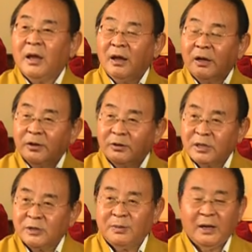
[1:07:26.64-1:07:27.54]
really to
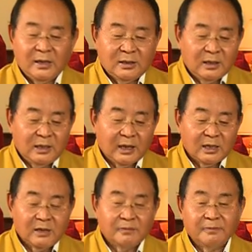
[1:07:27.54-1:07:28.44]
explain.
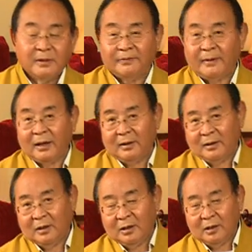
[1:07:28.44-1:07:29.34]
Like if, if I
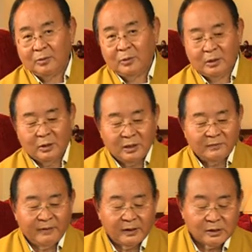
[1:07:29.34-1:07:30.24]
were
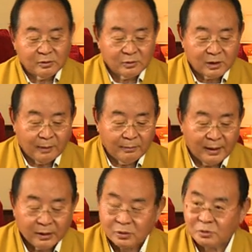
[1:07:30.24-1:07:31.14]
invited to come
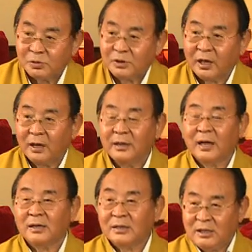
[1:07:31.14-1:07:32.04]
back to Bhutan
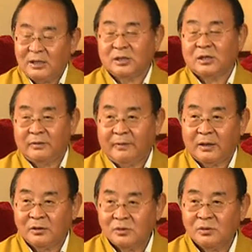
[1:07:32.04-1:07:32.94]
and teach, if
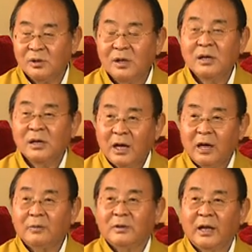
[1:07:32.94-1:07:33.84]
I do,
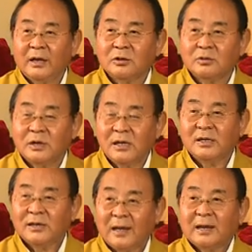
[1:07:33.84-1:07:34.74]
I would like to really
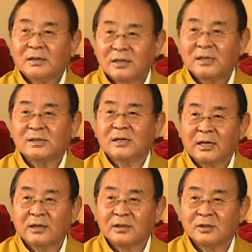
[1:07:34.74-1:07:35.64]
tackle these
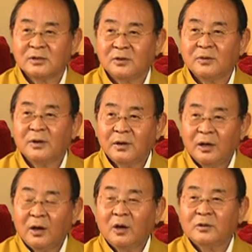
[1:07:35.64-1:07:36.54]
things, you know
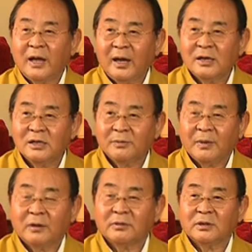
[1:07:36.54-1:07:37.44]
on the hand
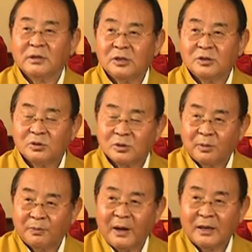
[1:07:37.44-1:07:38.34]
about issues of
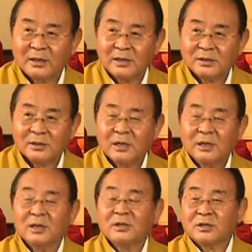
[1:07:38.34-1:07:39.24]
the practice.
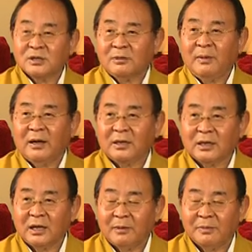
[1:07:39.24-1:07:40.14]

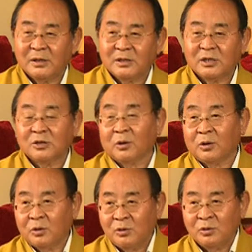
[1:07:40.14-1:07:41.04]
Systematically, I've been teaching
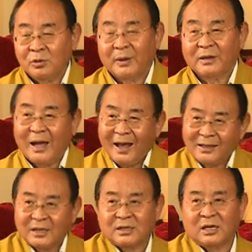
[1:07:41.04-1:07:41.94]
on Ngöndro, but
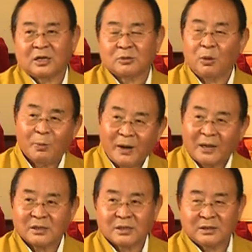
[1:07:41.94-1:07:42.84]
other things, more
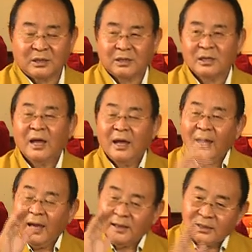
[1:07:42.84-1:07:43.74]
practical things.
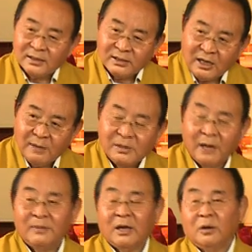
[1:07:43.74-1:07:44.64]
At the same
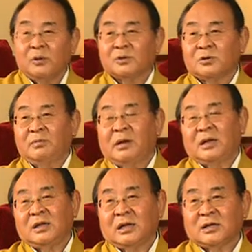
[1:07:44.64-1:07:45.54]
time, there are also
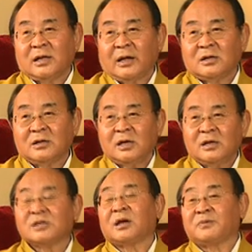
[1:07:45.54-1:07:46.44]
many things like
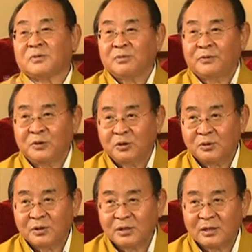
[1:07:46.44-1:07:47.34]
substance
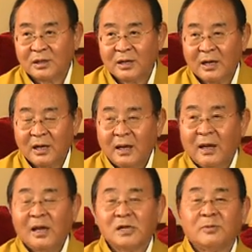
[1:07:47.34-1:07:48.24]
abuse,
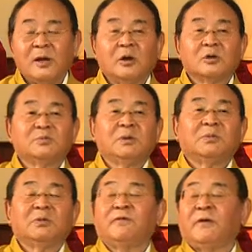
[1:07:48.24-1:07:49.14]
as well as
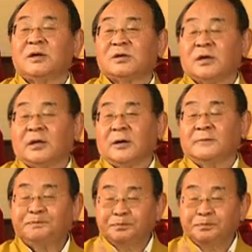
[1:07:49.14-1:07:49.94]
people facing, uh,